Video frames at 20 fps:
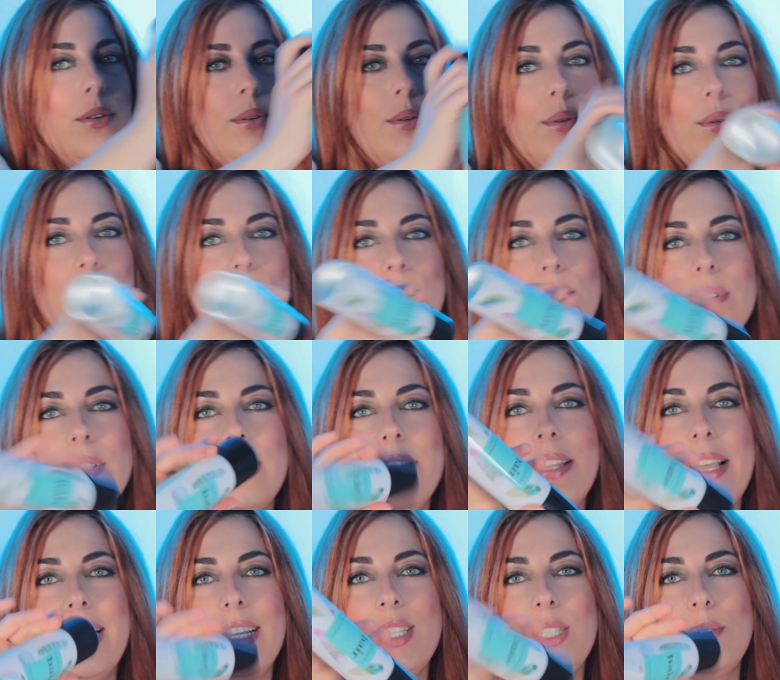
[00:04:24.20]
Ooh, the
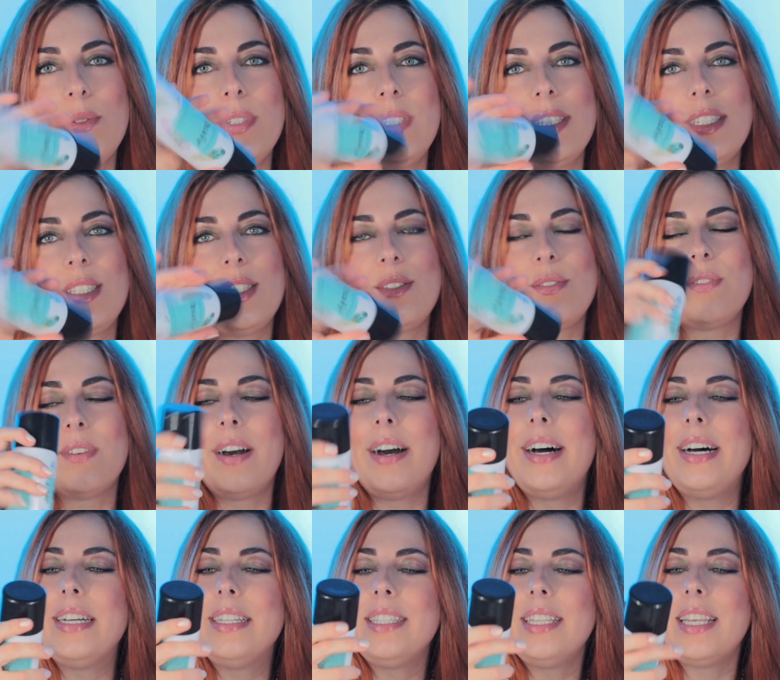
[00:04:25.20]
next one is
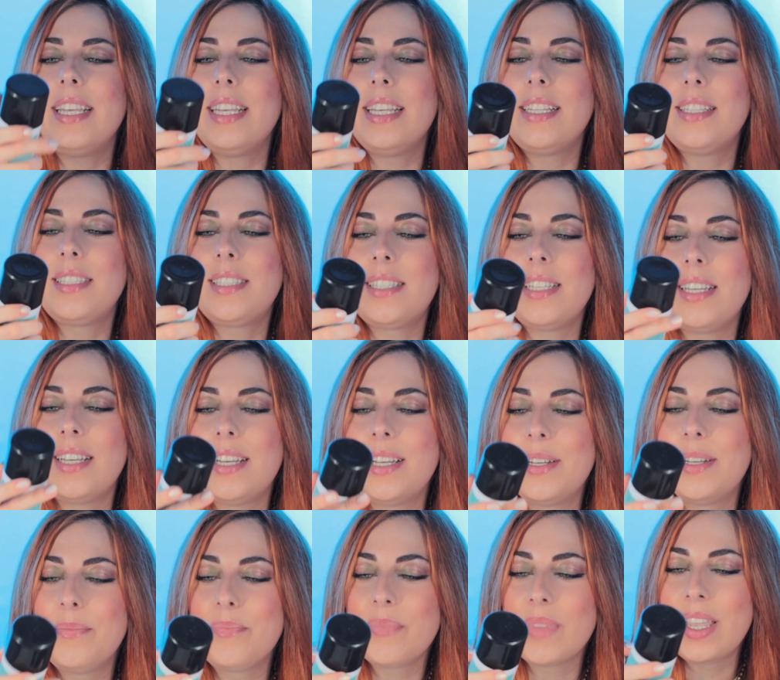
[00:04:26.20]
fun. It's
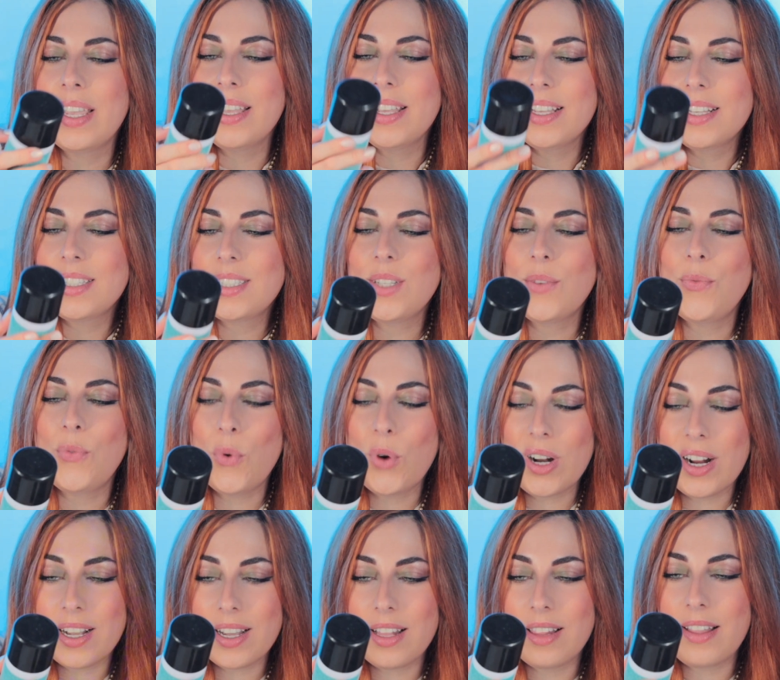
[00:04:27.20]

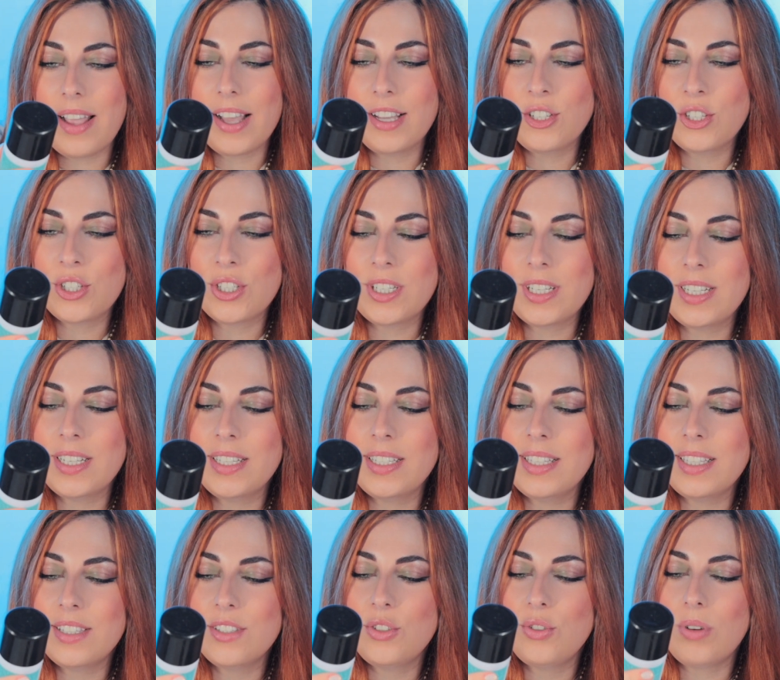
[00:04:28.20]
Sephora
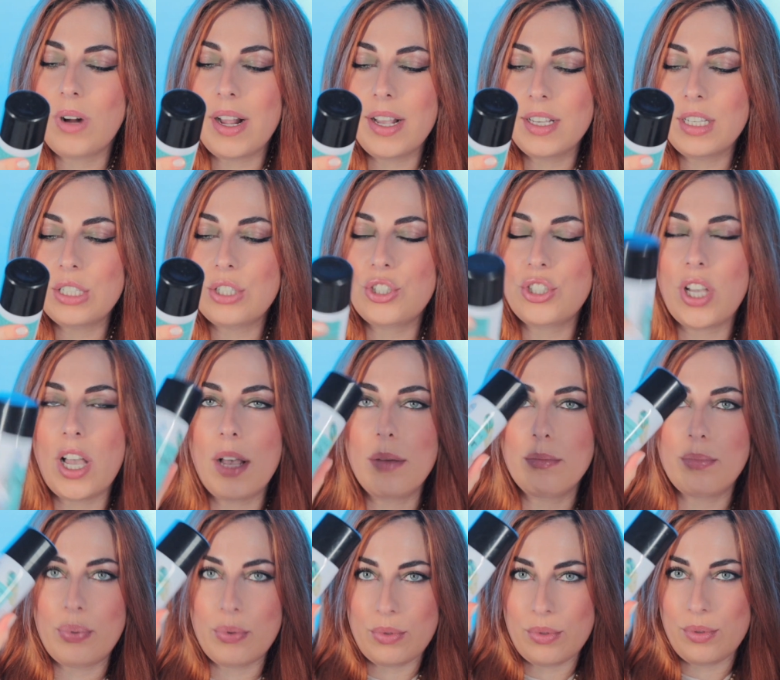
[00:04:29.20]
Collection Dry
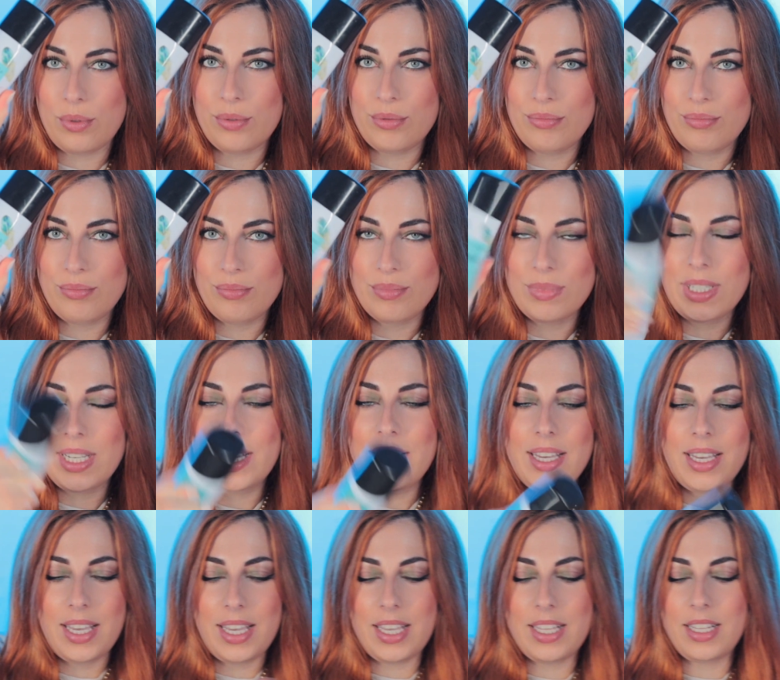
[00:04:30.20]
Shampoo,
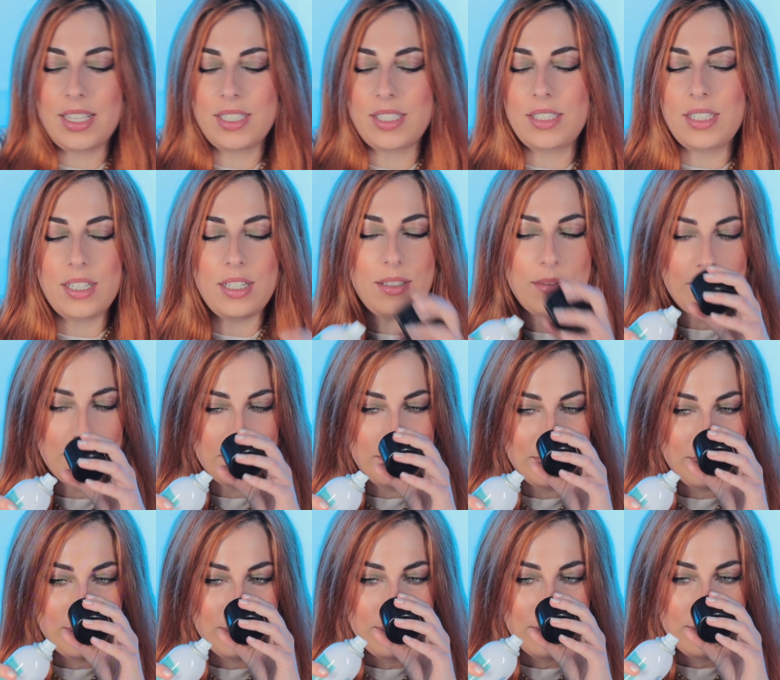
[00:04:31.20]
and it still,
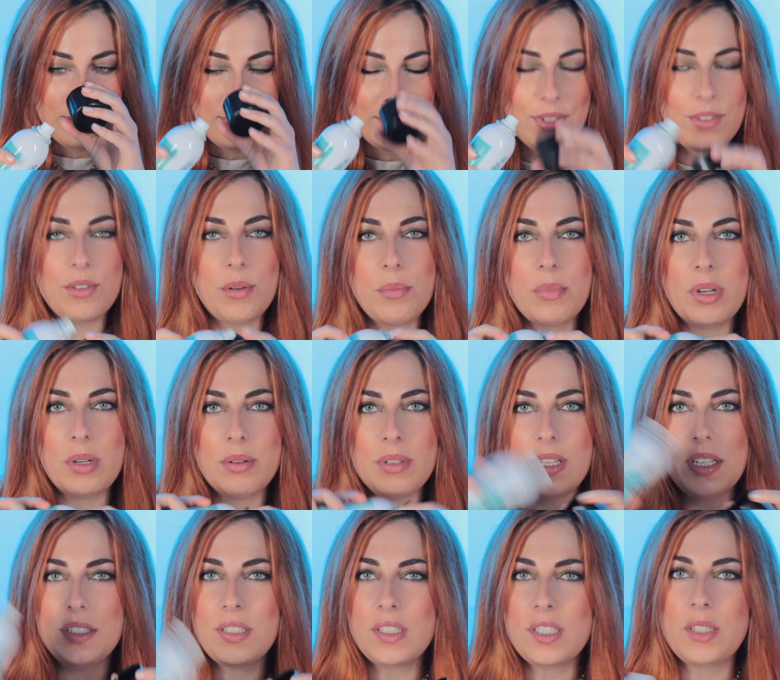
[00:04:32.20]
remember, it
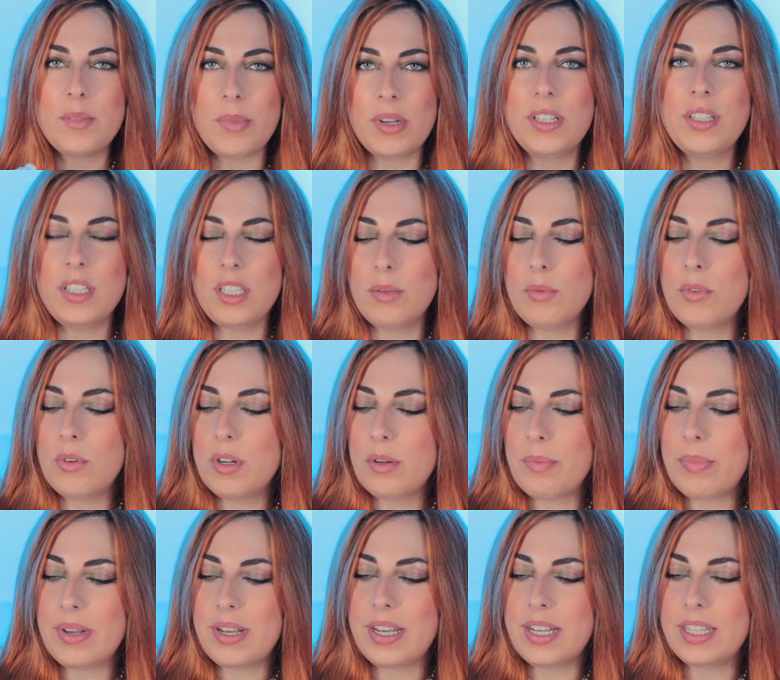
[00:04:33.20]
doesn't smell anymore,
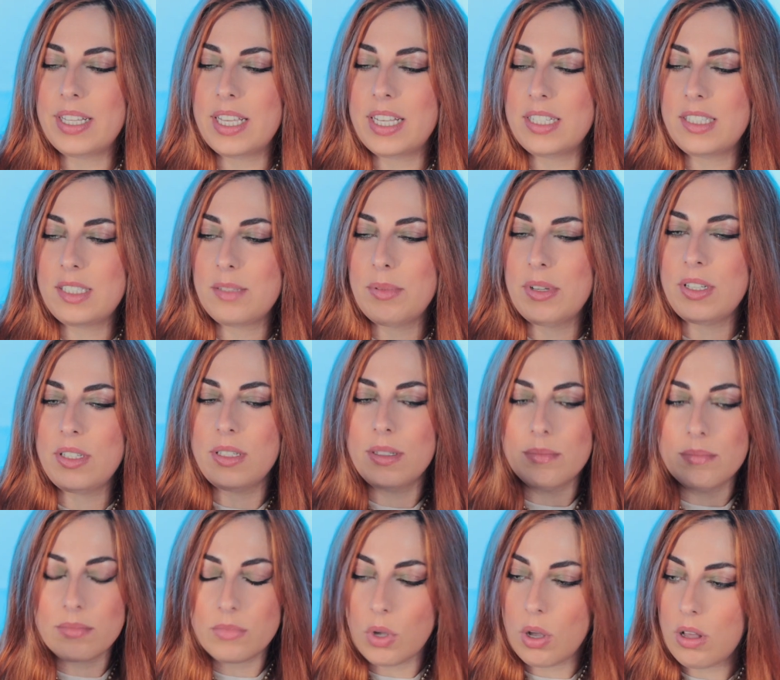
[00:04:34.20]
but it smells,
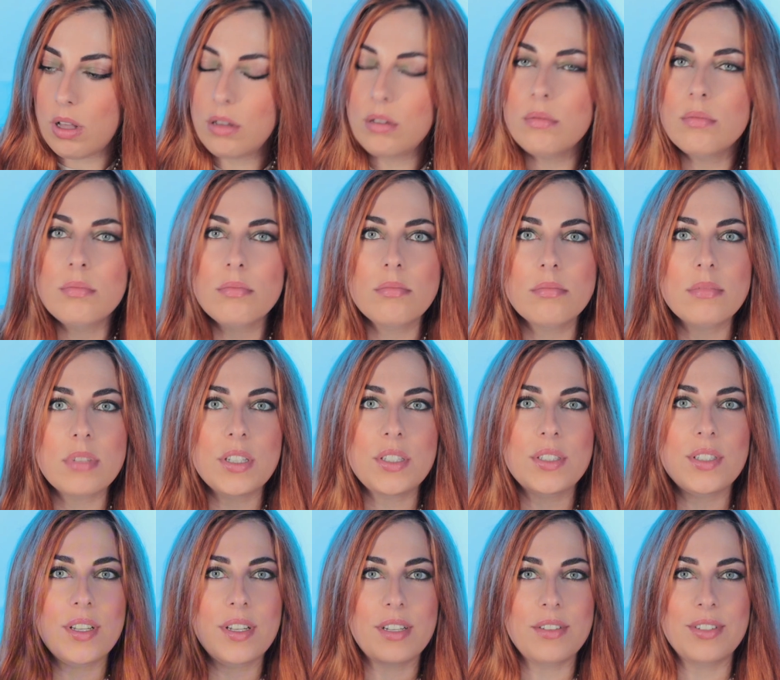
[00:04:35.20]
oh, it's
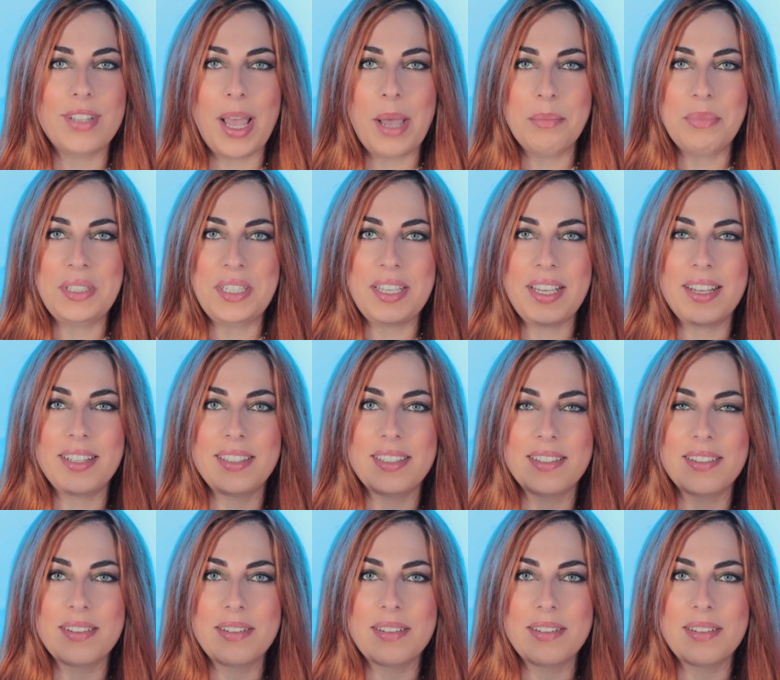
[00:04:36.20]
not even empty yet.